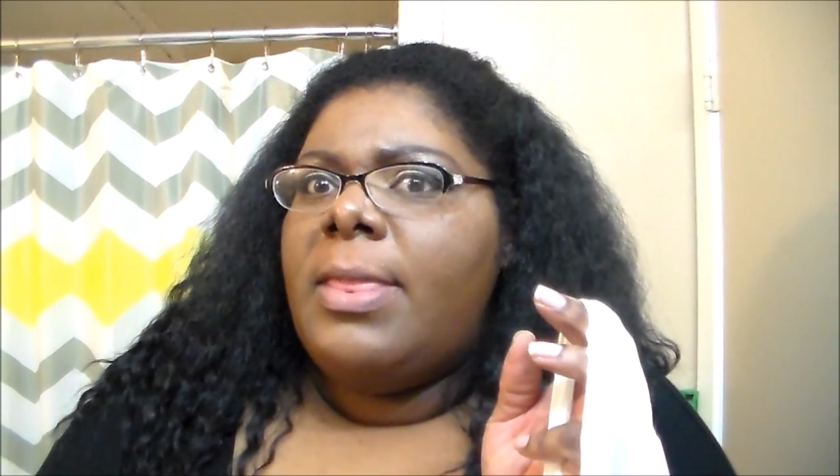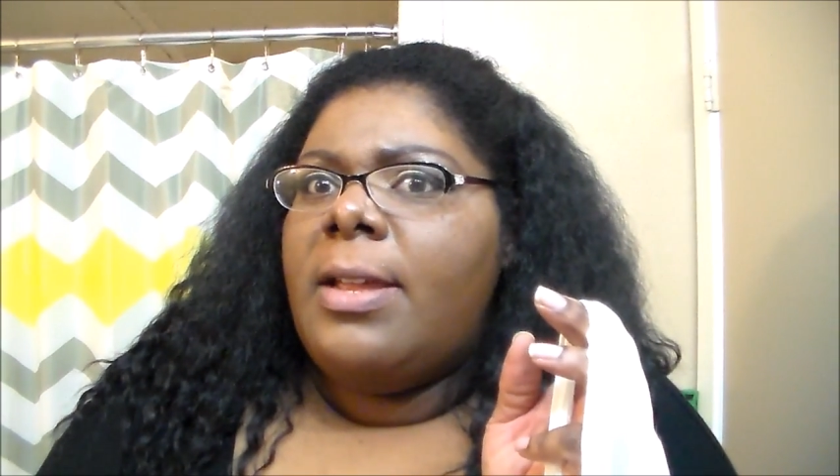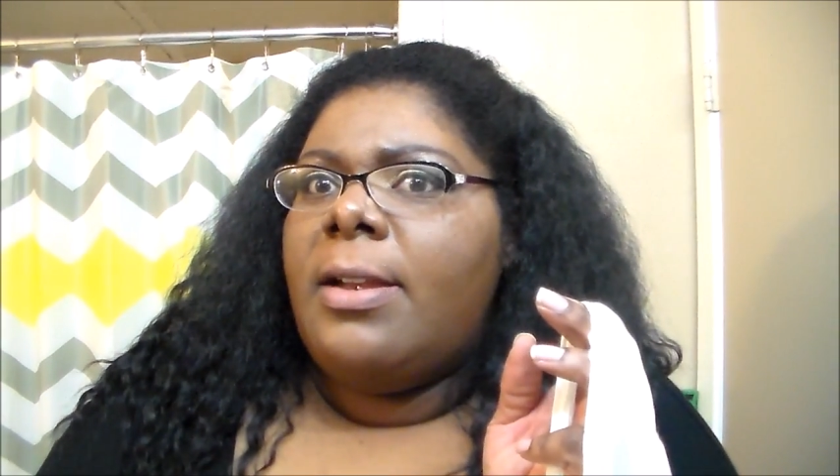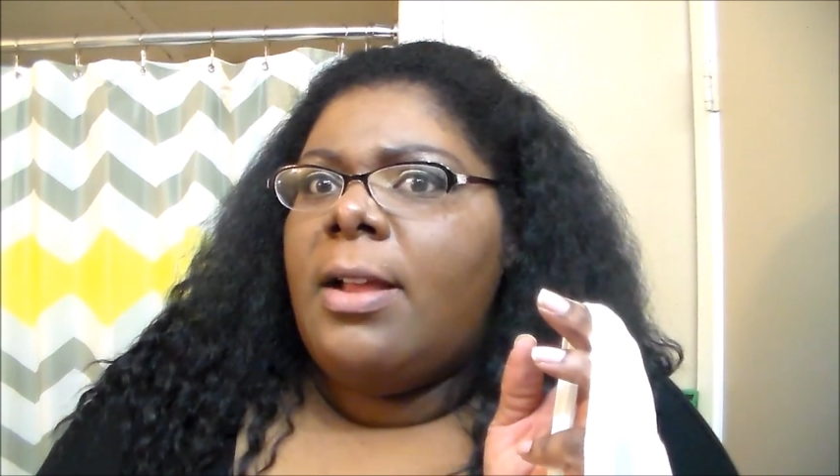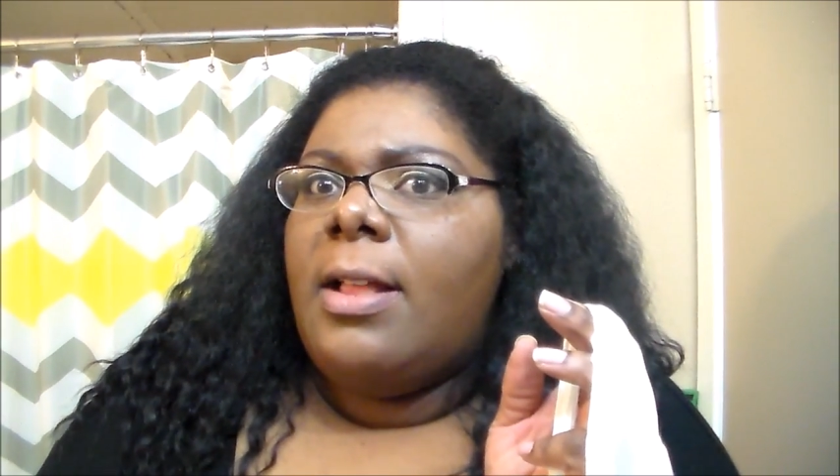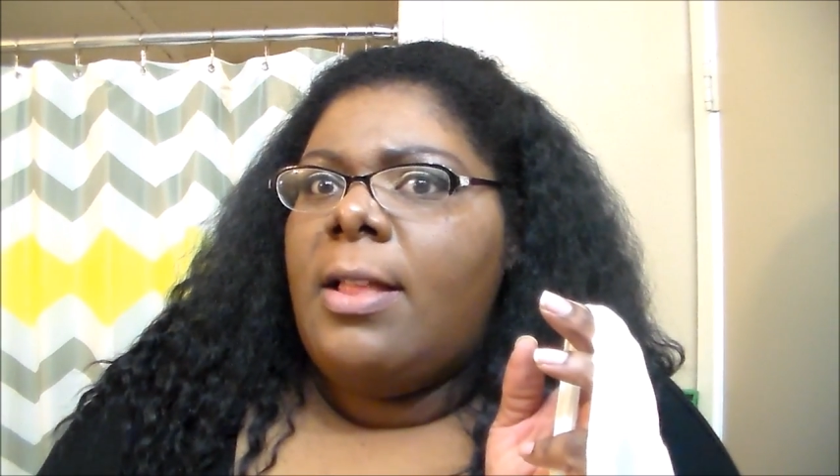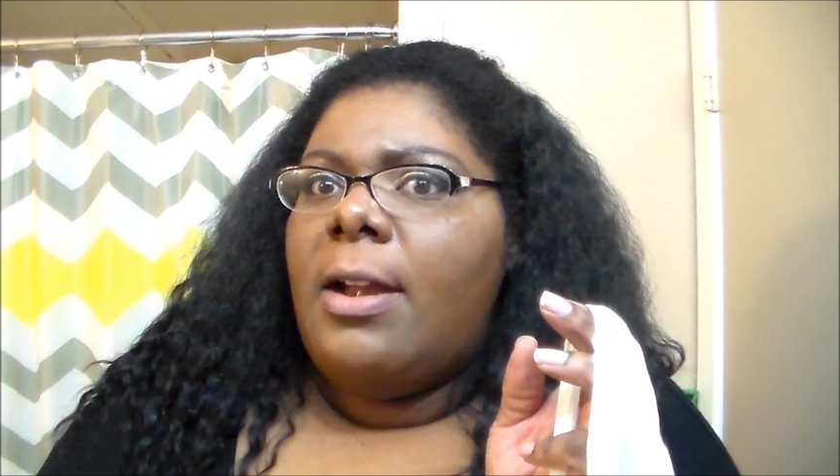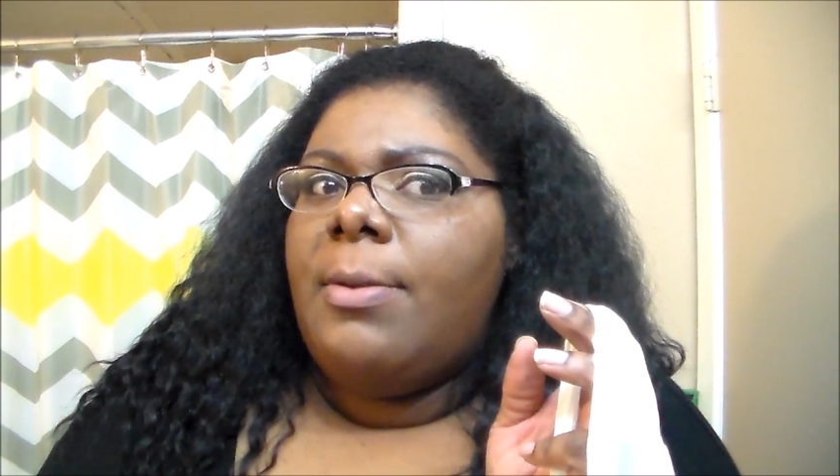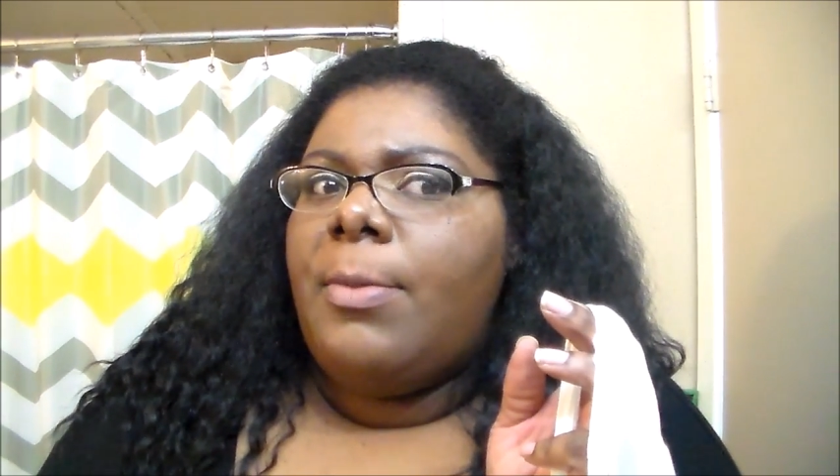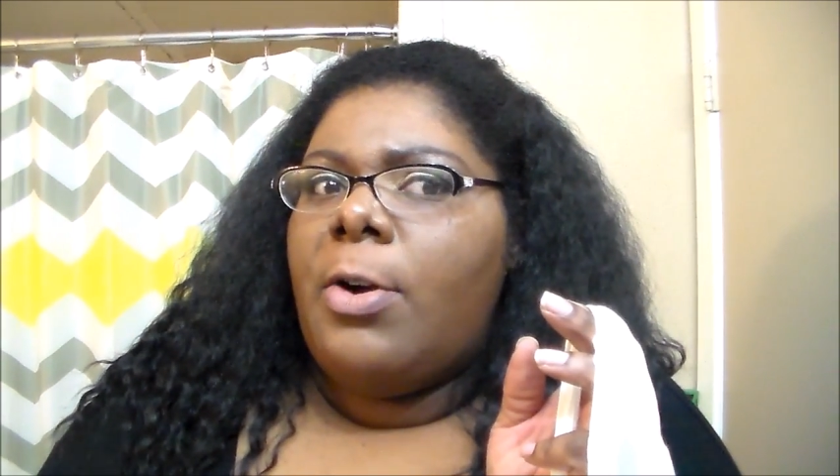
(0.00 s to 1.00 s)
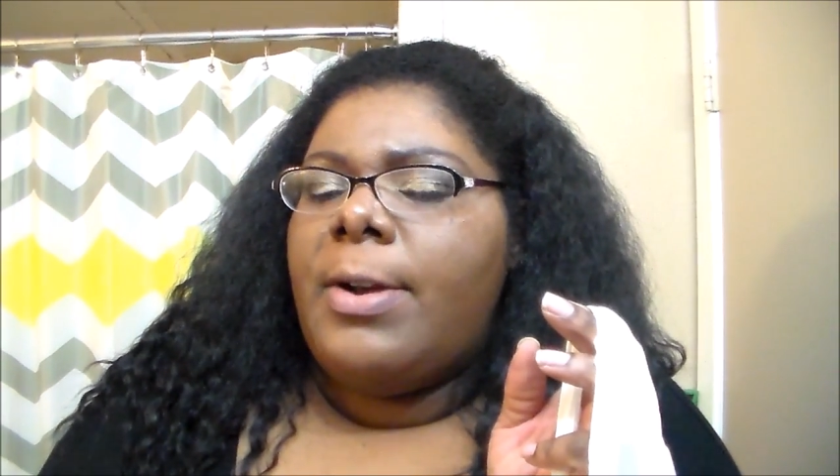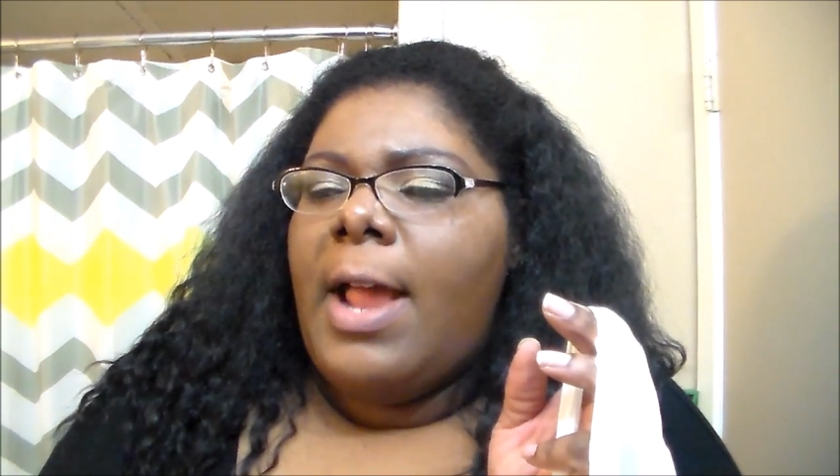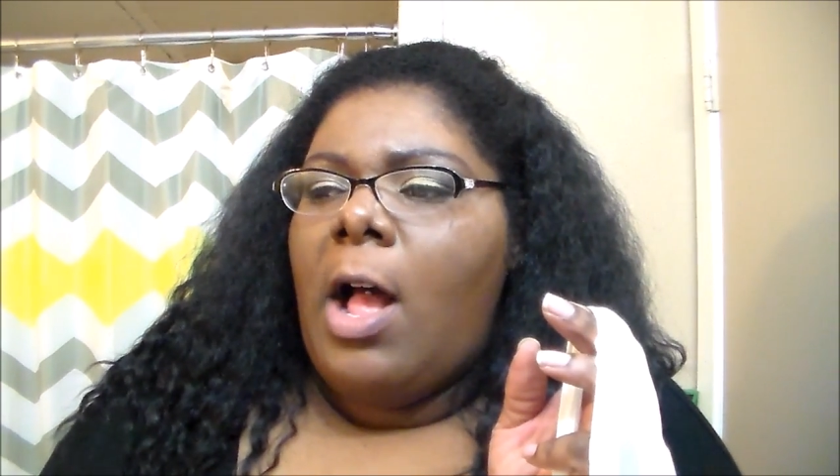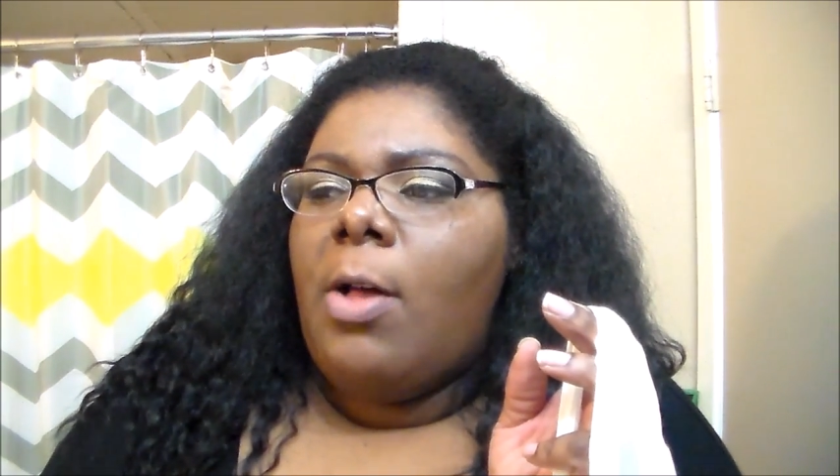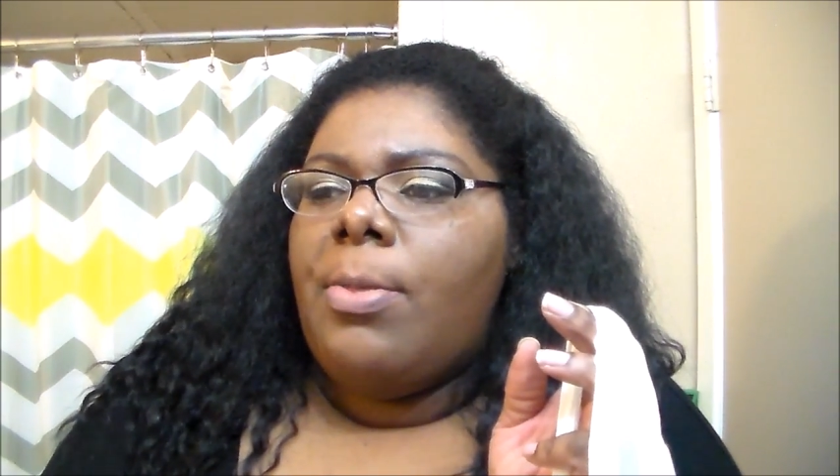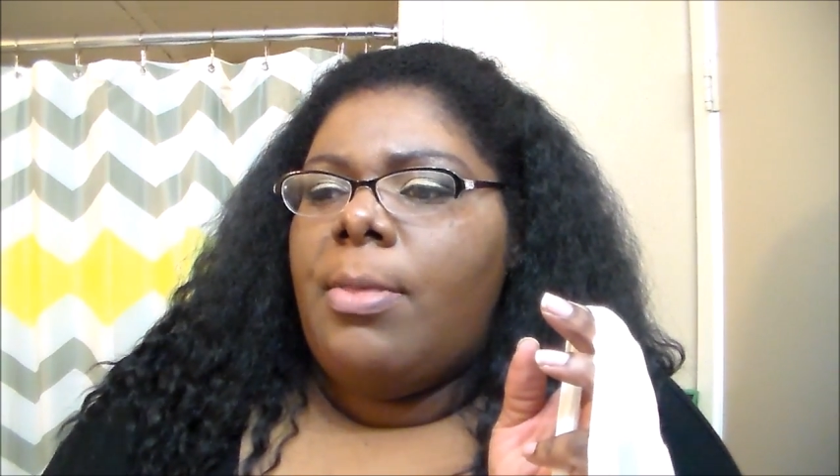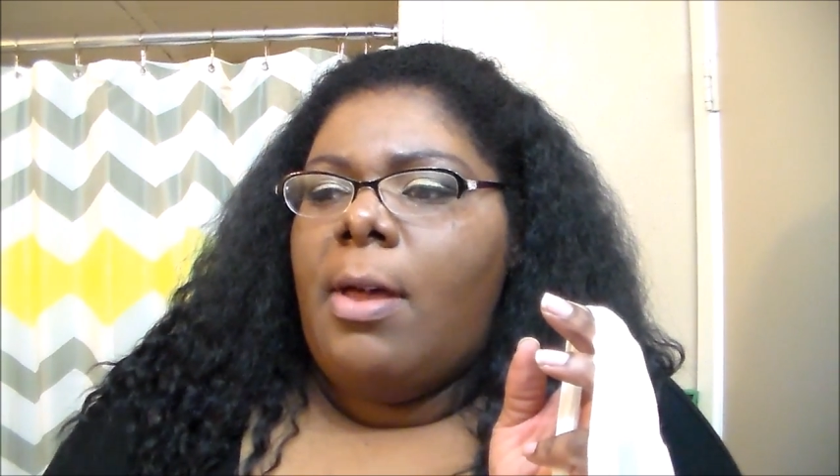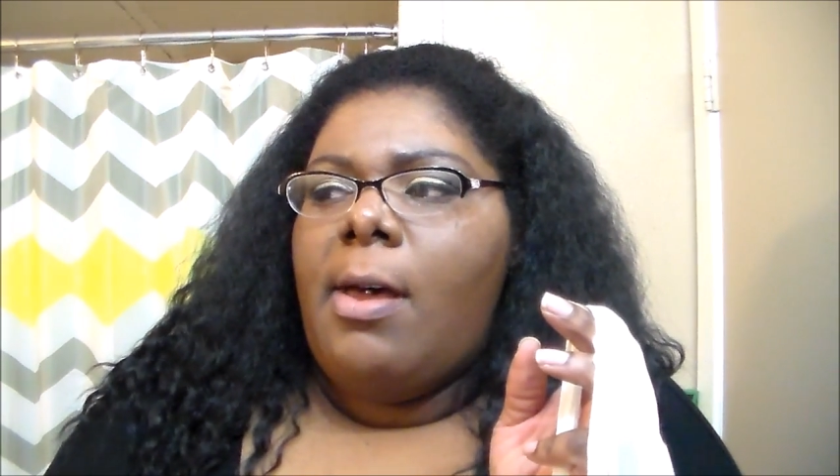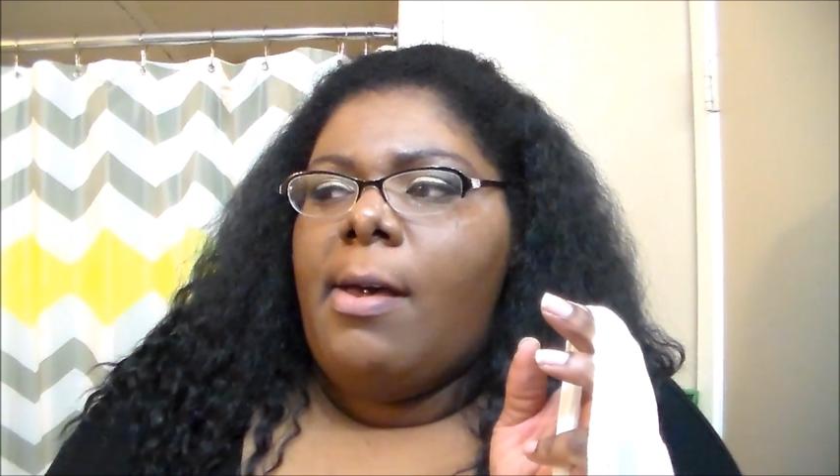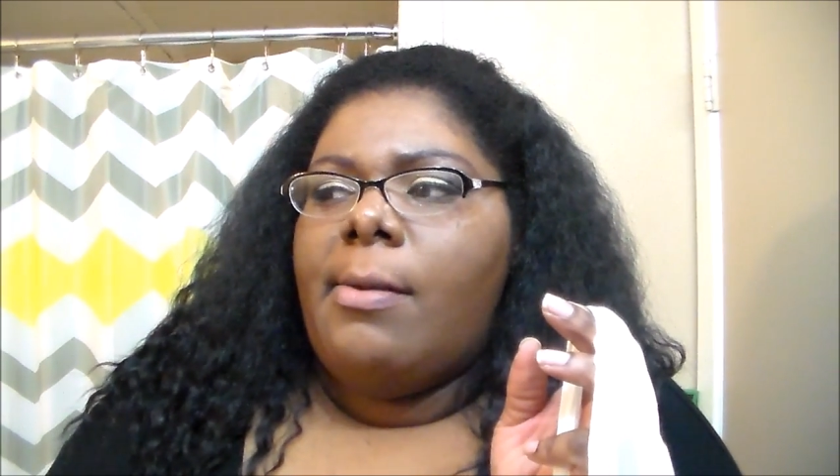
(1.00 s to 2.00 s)
but then a lot of them are now
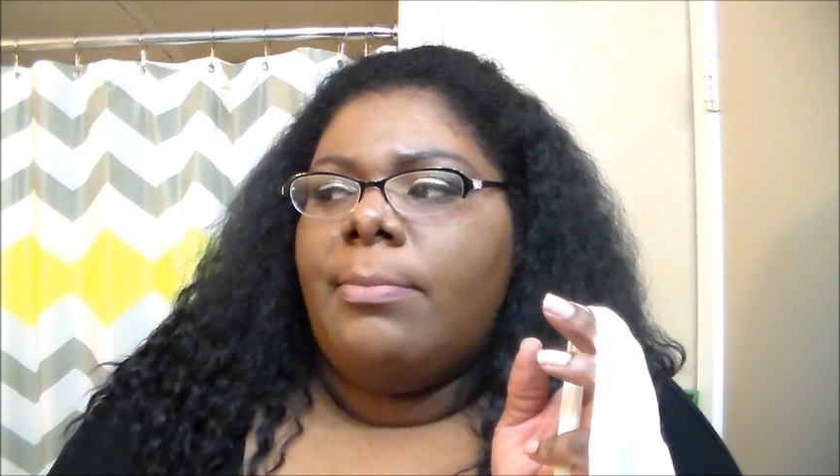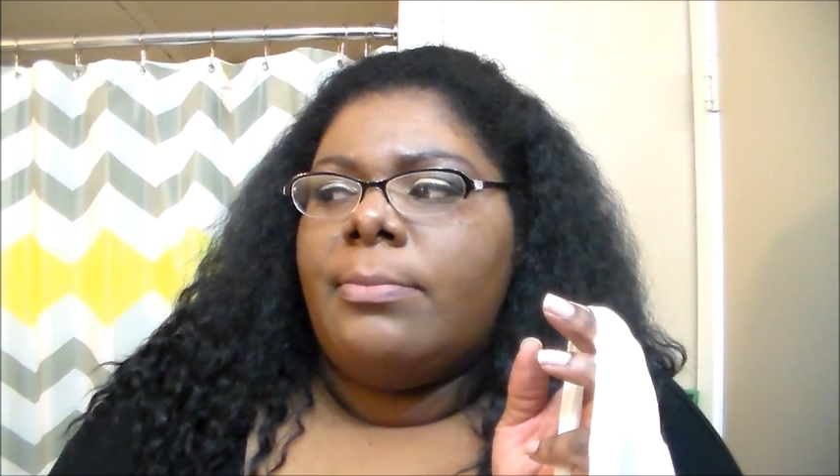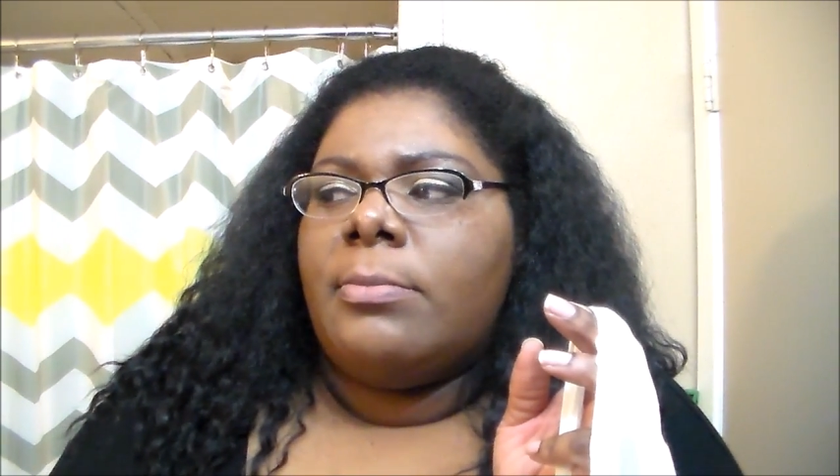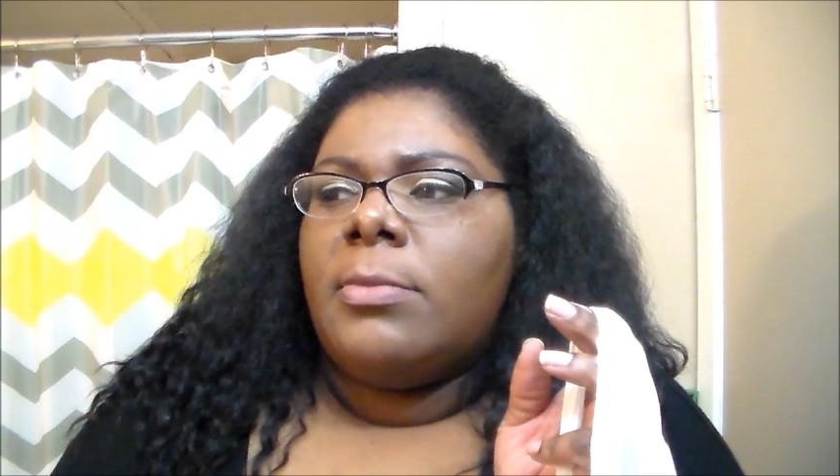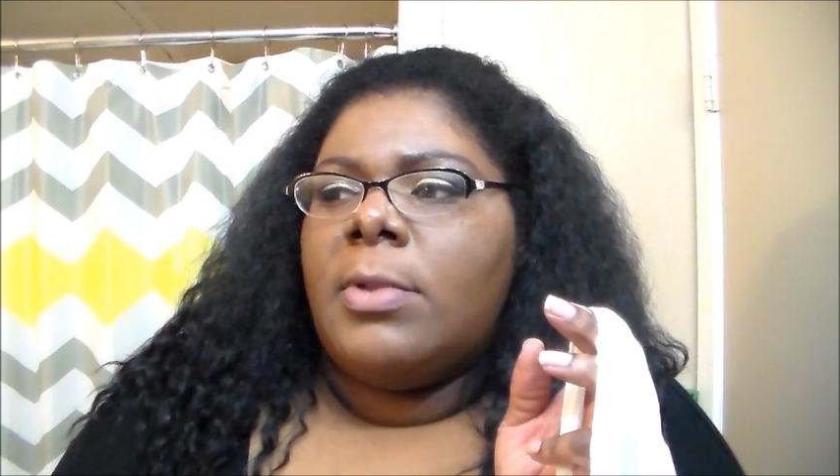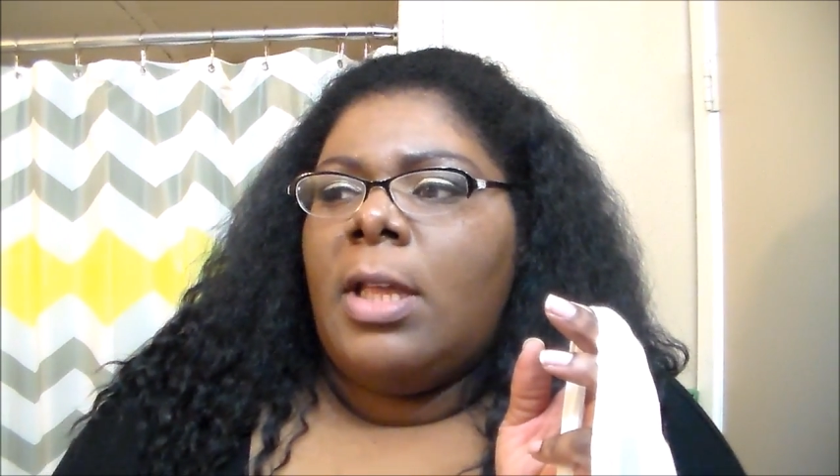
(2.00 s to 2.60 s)
um,